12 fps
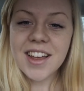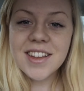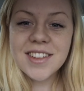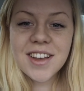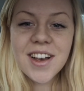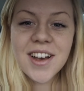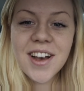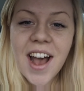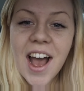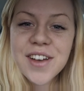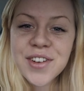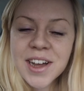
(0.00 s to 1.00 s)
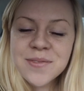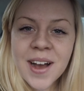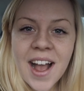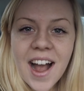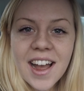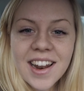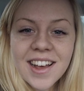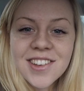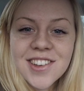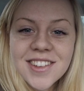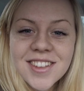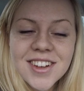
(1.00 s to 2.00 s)
So I've had my
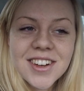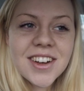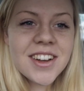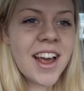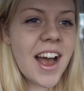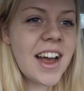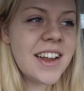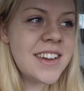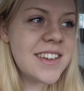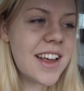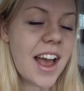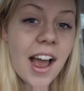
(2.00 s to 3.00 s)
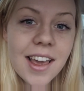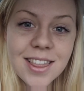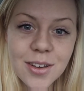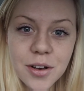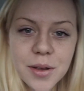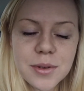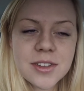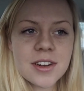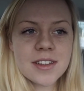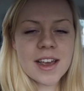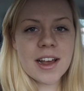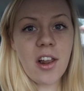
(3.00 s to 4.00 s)
eyelashes done, and I thought it was
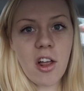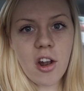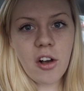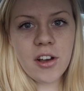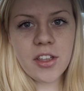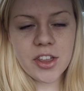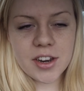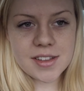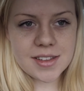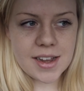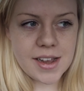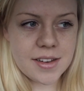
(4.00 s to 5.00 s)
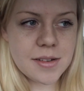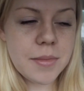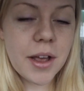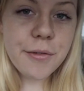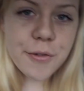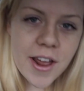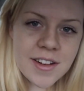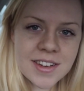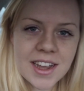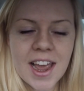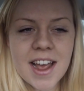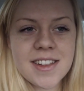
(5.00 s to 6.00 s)
gonna take a lot longer than it did. My
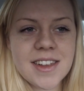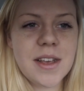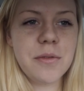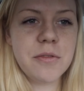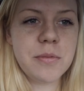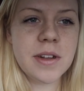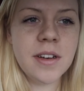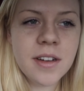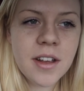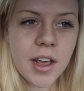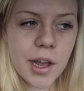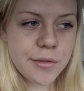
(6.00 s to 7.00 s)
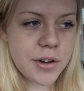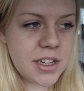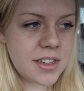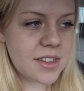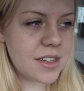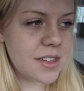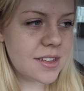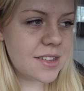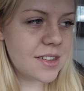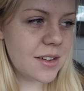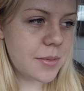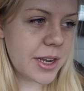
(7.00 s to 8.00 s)
friend Katie, we've been friends
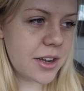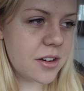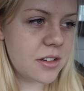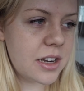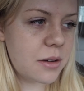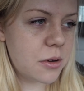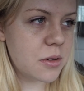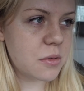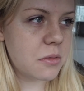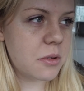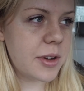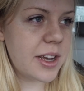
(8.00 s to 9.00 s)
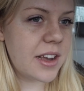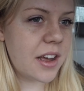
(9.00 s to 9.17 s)
since, oh my god, how old were we?